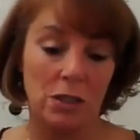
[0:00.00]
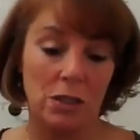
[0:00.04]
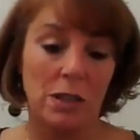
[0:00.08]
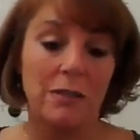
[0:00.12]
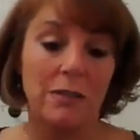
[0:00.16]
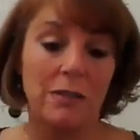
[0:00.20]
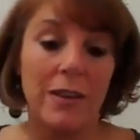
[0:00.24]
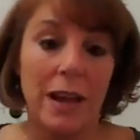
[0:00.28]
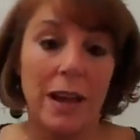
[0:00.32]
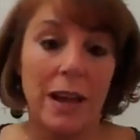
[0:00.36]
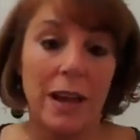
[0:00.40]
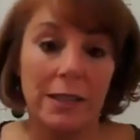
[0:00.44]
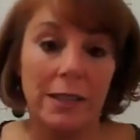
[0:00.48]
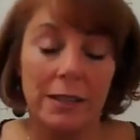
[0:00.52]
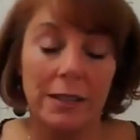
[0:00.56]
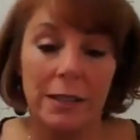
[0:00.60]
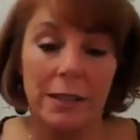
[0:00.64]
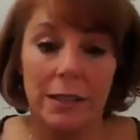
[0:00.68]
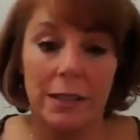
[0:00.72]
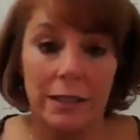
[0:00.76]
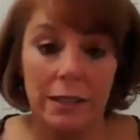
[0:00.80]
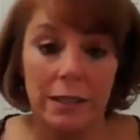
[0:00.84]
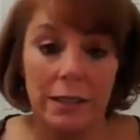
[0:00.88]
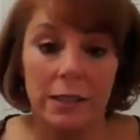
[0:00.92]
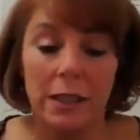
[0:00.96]
and
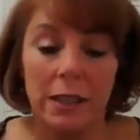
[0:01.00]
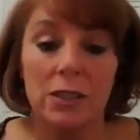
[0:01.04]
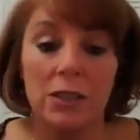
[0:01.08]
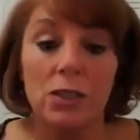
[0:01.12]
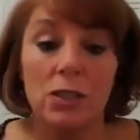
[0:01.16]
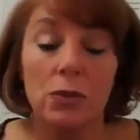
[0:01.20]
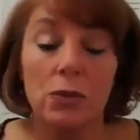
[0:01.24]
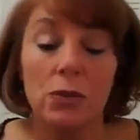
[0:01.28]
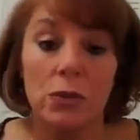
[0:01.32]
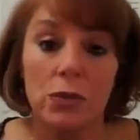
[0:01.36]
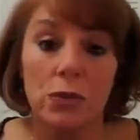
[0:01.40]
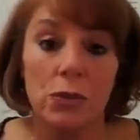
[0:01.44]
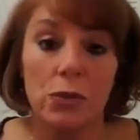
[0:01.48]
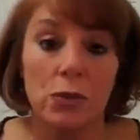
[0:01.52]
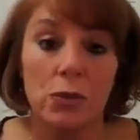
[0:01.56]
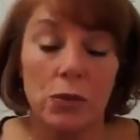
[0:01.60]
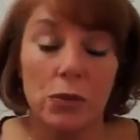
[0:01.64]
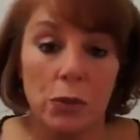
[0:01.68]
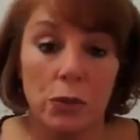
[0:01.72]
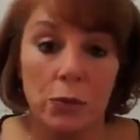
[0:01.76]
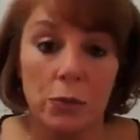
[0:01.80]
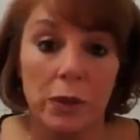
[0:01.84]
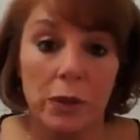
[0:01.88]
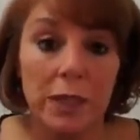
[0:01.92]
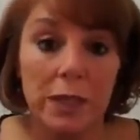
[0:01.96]
vaccines as soon as those are
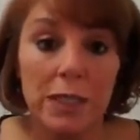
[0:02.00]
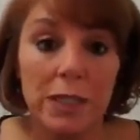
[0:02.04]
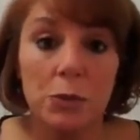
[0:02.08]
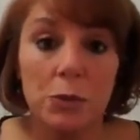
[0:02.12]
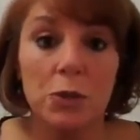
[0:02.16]
released,